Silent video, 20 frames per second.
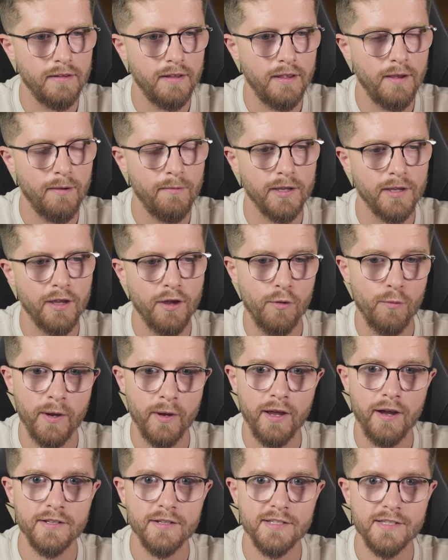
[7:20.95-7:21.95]
There we go,
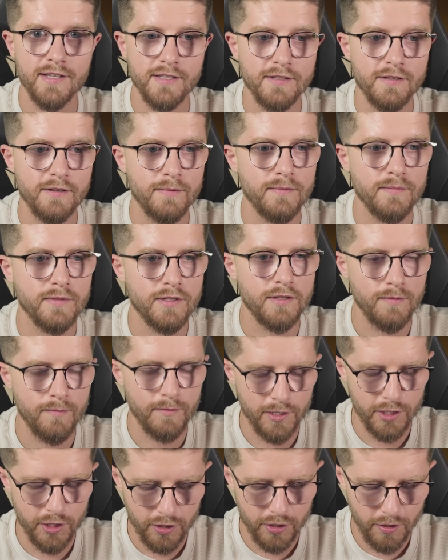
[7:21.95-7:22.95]
we are system. So
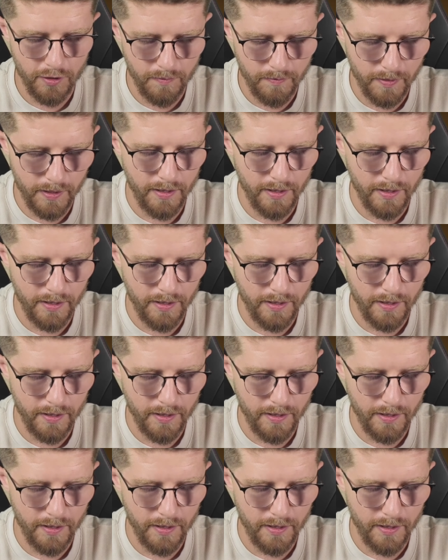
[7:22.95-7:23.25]
we should